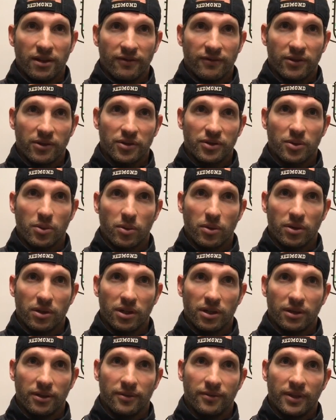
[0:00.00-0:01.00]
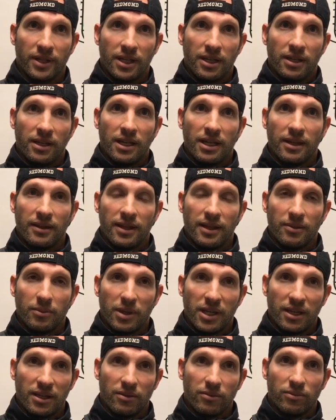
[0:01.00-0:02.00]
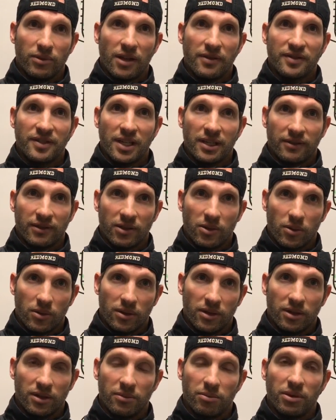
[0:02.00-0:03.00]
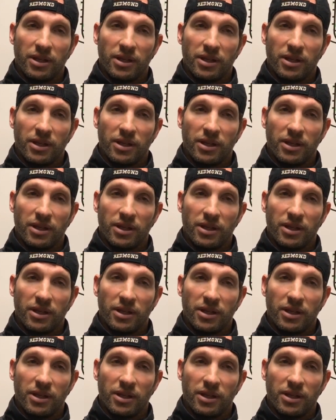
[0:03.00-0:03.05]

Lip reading: the first quarter, and then we had a rough second quarter.